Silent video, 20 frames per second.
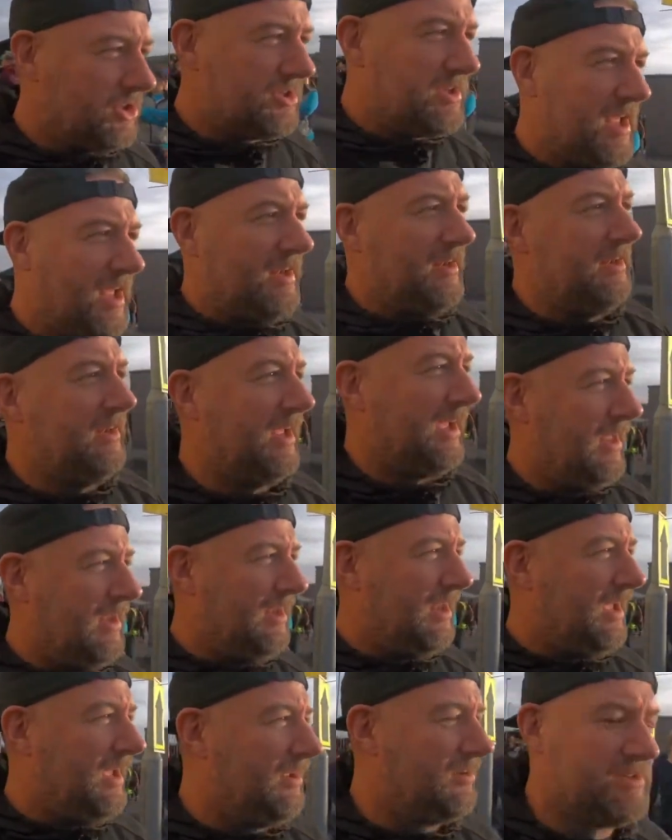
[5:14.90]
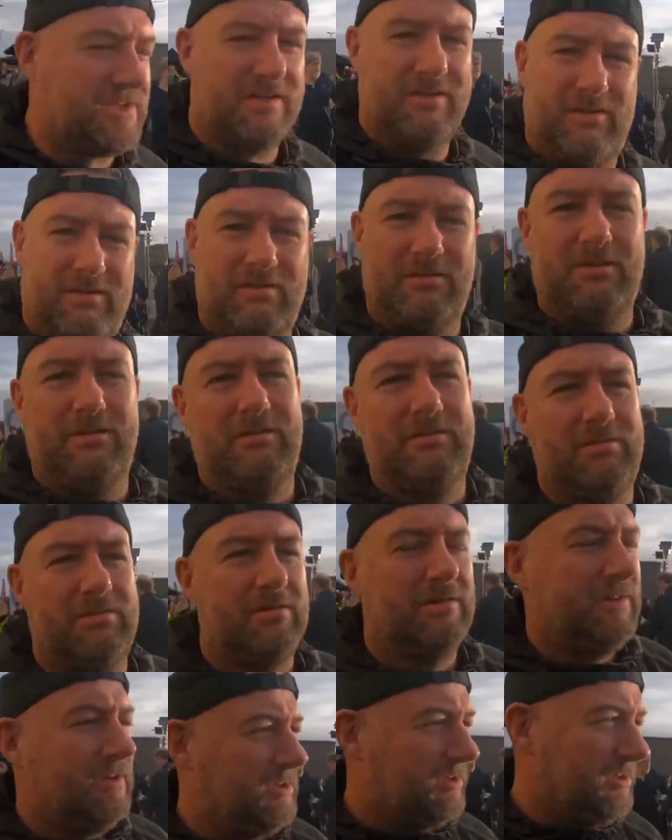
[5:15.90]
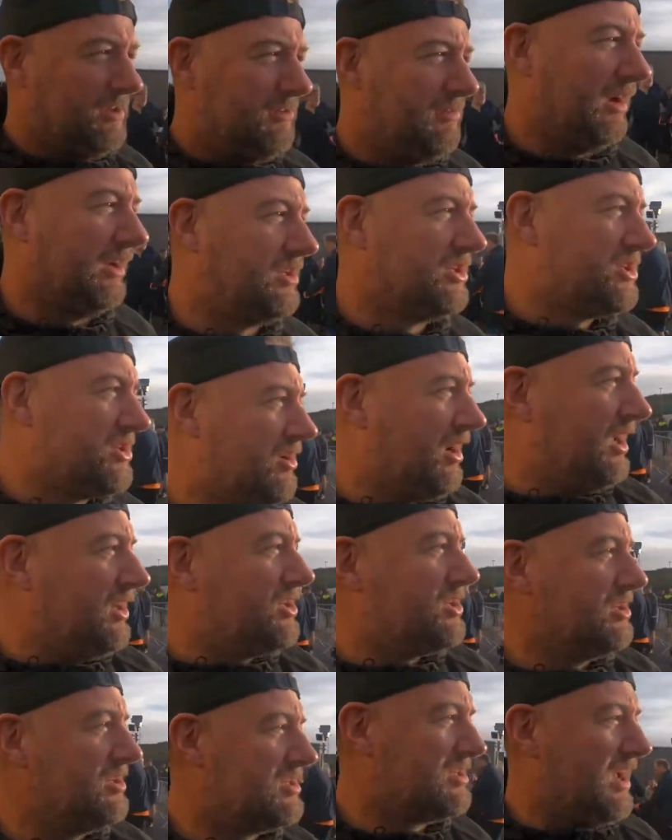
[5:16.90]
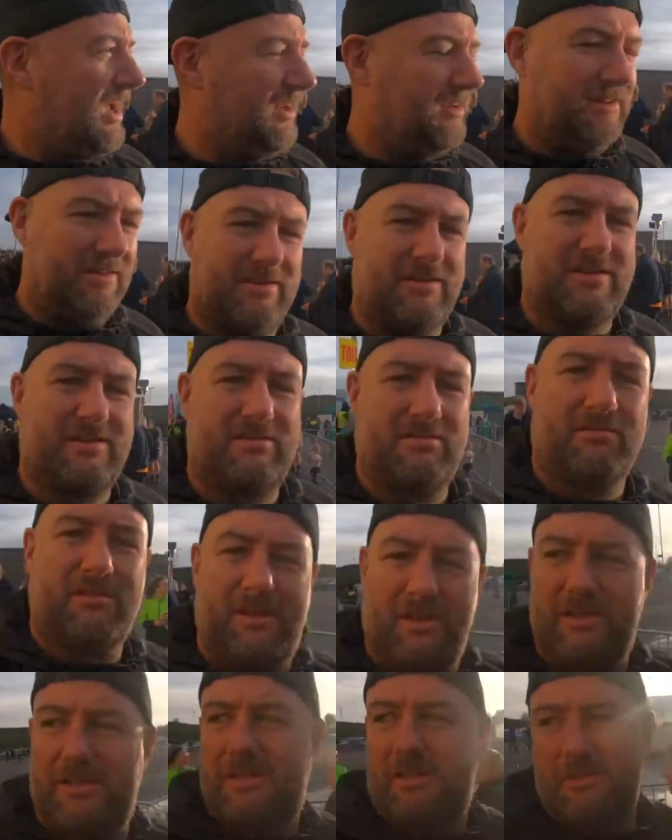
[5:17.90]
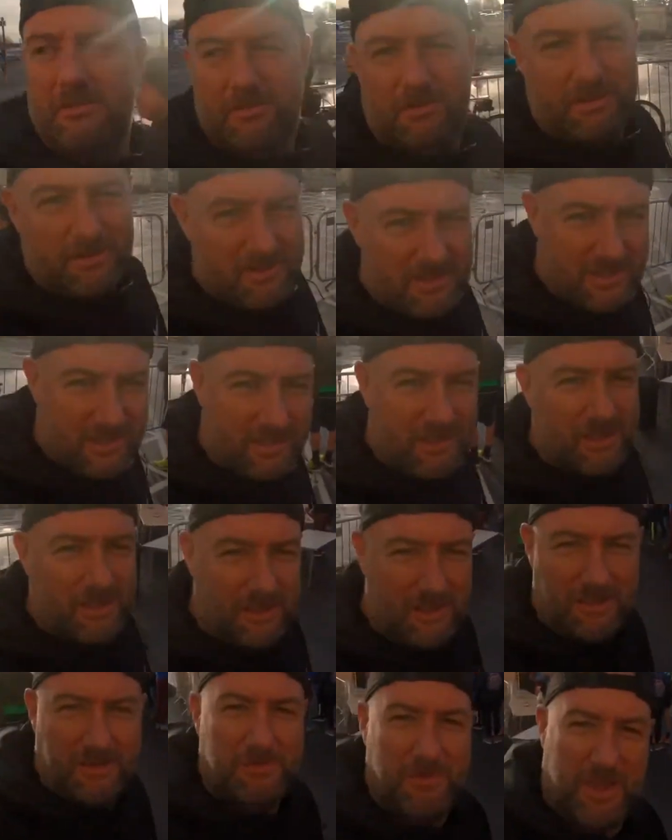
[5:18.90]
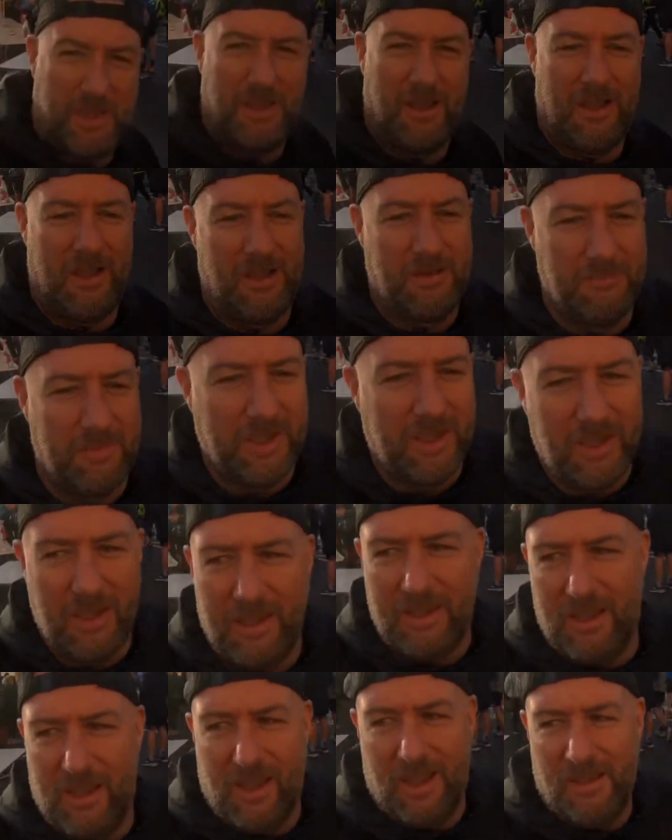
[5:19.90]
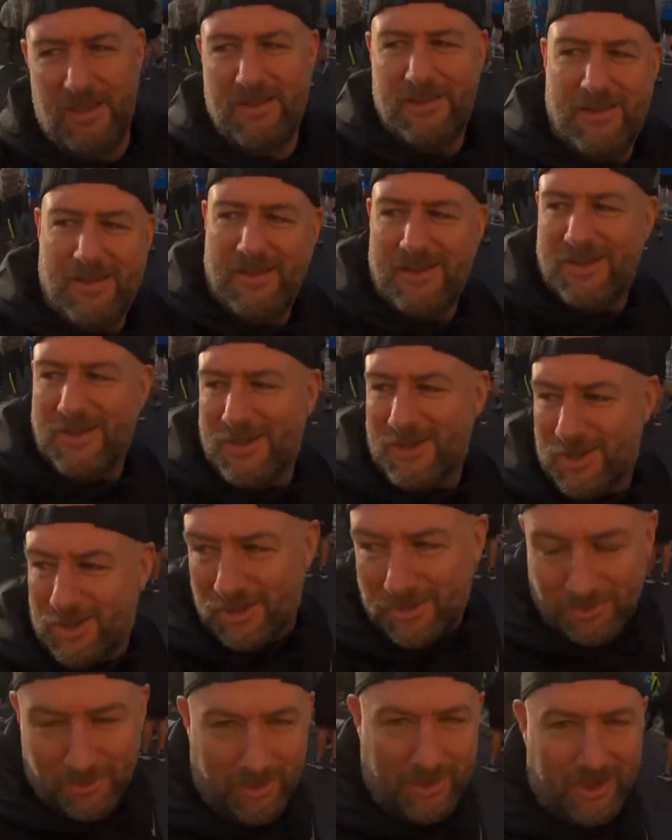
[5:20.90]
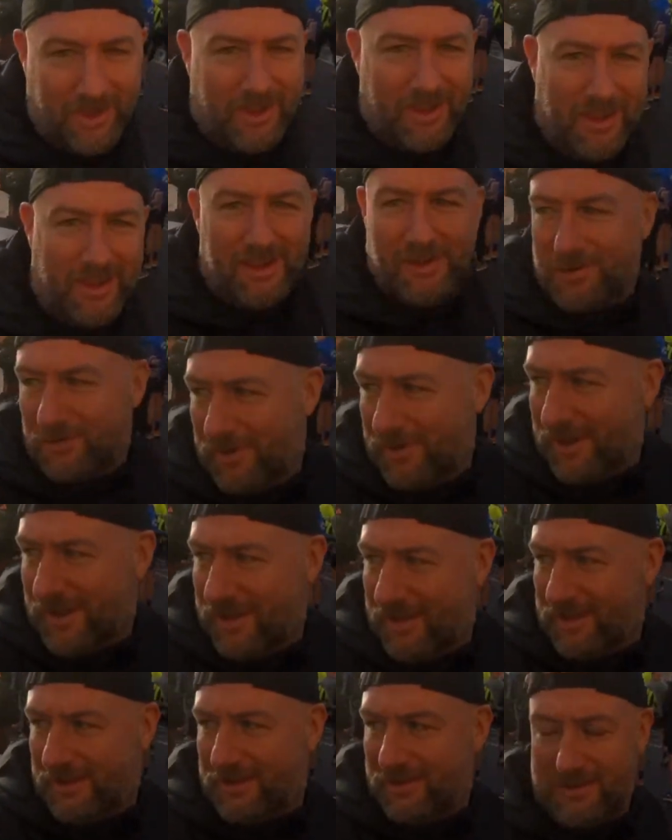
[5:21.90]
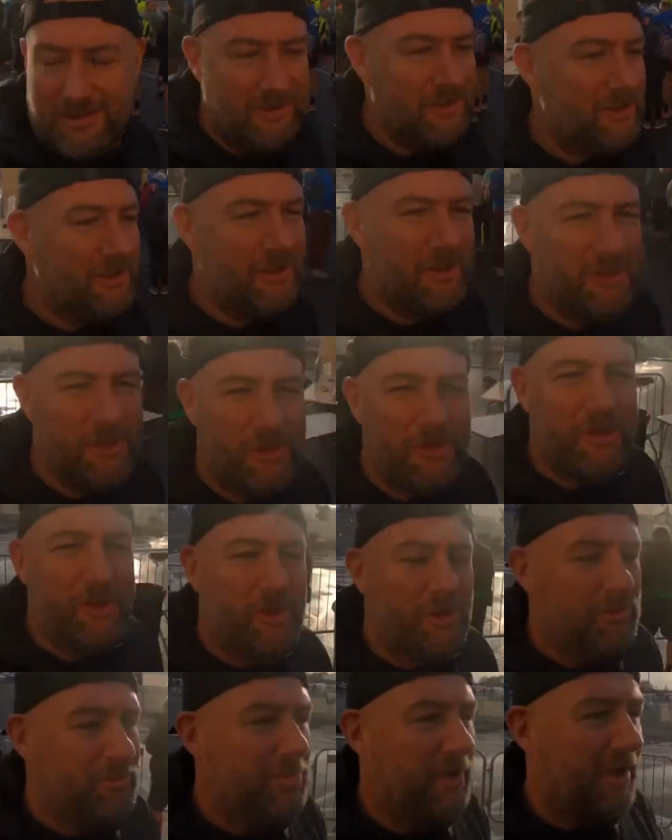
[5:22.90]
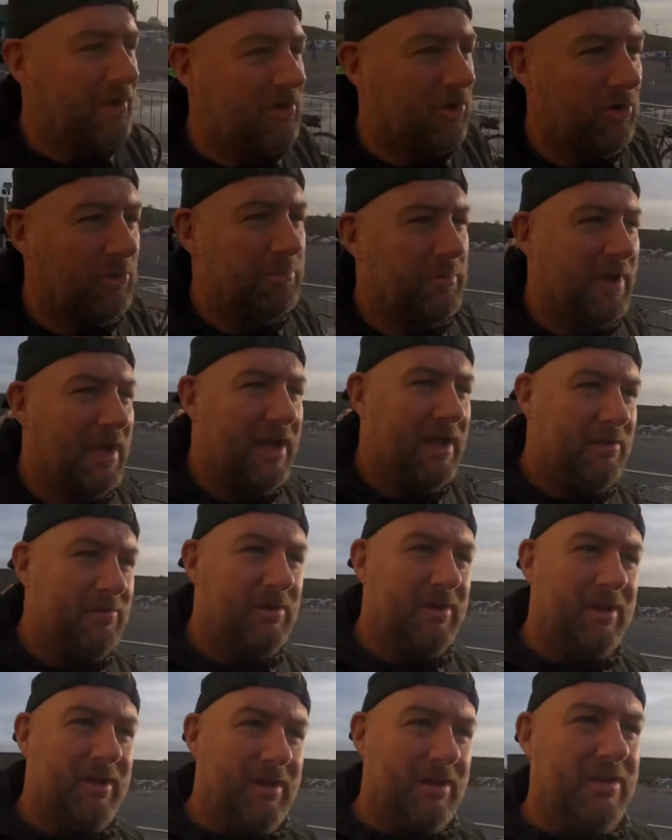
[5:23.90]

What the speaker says: heading down now to registration tent, which you can see behind me here. We will pick up our